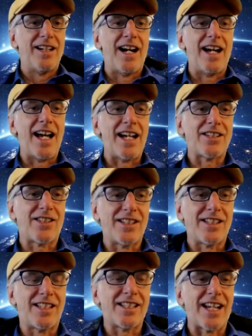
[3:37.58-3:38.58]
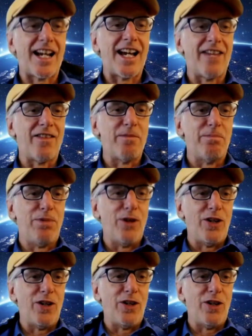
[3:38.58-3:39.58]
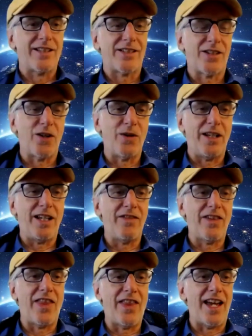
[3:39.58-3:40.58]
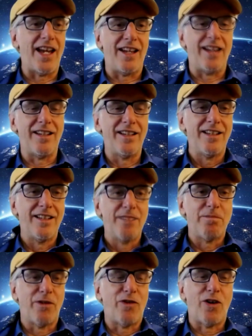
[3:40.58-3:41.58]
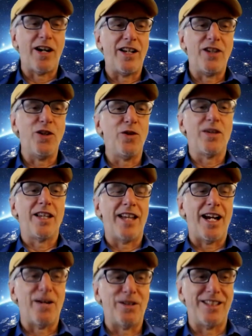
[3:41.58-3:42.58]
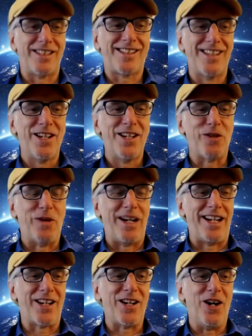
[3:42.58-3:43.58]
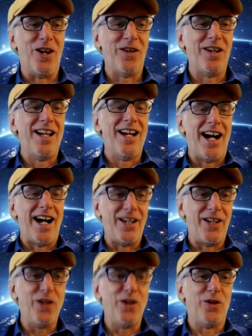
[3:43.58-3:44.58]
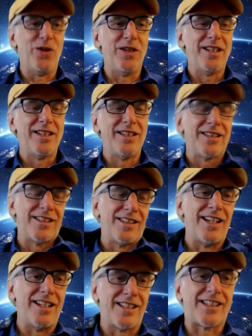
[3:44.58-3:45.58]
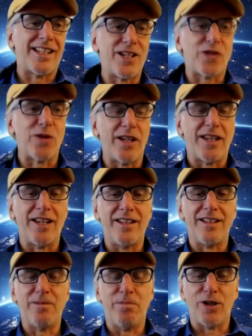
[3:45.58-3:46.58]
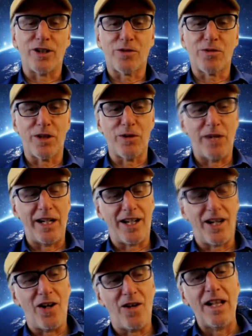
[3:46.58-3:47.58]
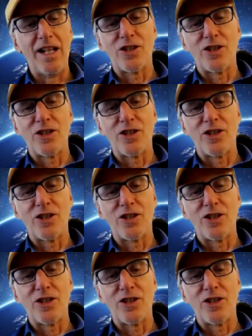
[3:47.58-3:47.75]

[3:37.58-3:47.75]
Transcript: I asked, Does this guy have a book? So even then, before I knew that that was the way to go, I knew instinctually that books were the way to go.